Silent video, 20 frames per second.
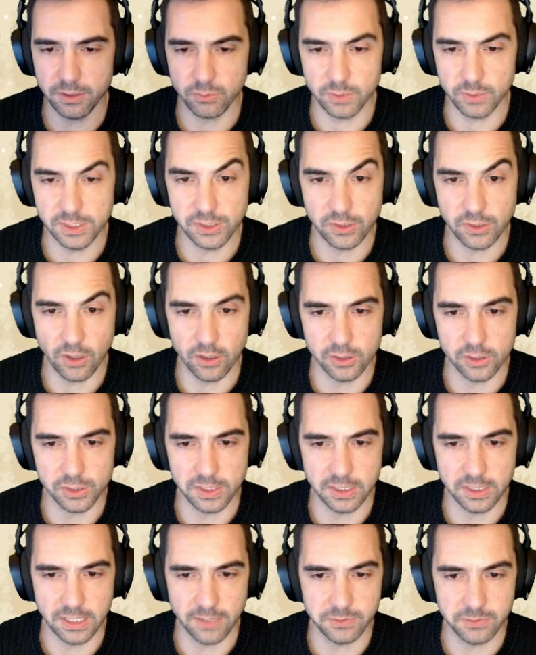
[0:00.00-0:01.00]
three stars.
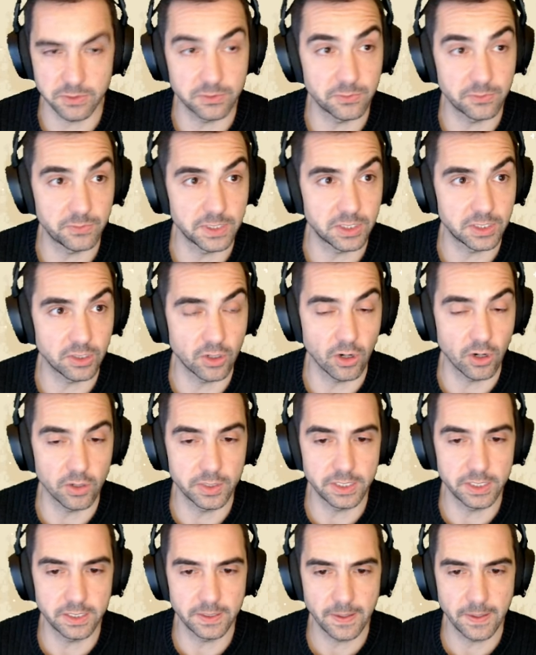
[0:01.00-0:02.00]
Didn't have to defeat the
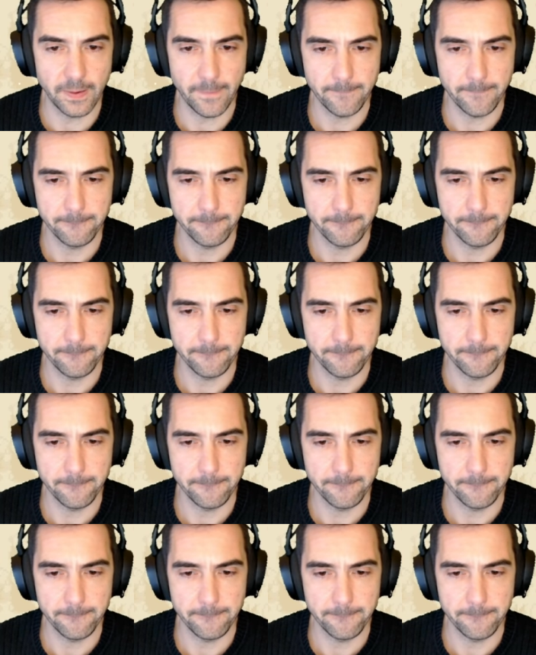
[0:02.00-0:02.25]
guardian.